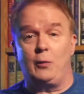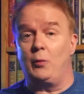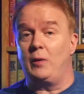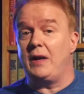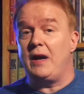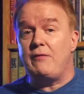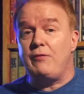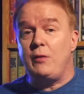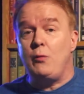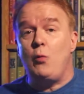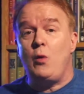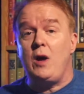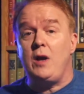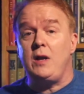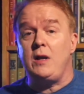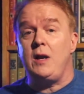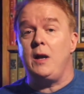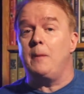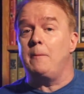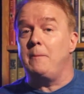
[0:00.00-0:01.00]
what
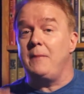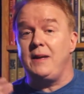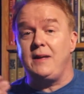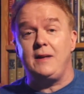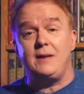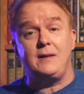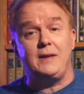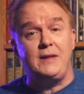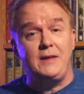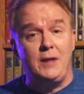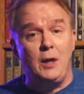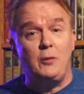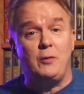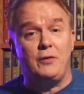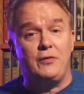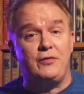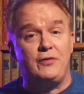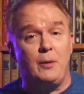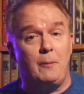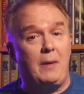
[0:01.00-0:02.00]
everyone immediately
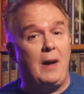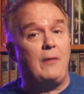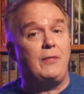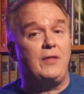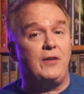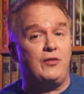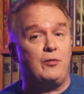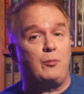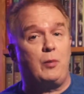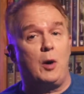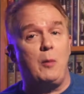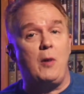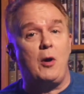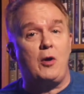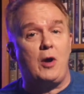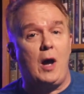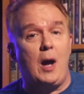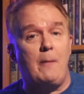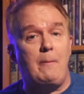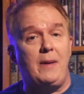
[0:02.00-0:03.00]
noticed about this promo
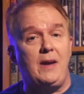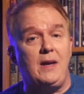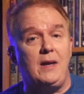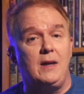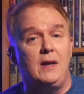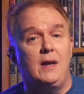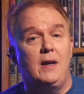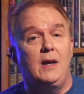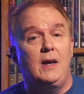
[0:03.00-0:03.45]
copy